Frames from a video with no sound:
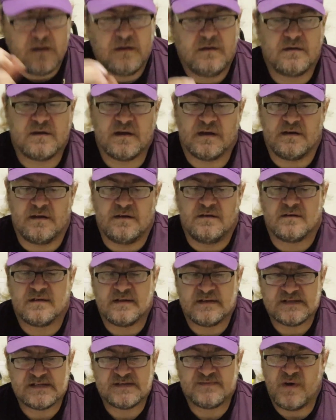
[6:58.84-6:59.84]
You
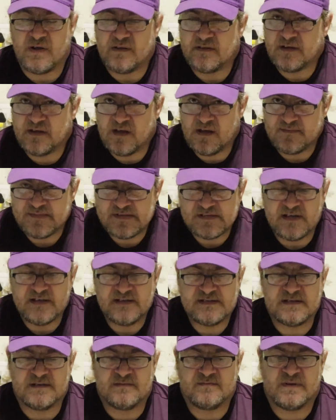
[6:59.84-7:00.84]
can smell the
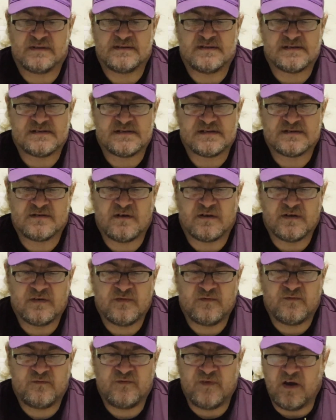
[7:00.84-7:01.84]
capsaicin, but this has got a
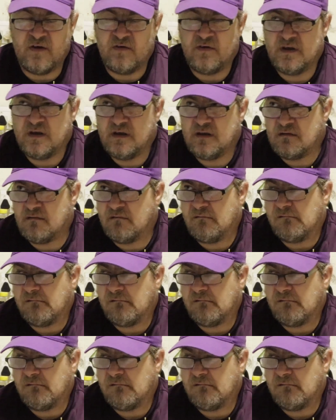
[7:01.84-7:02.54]
very,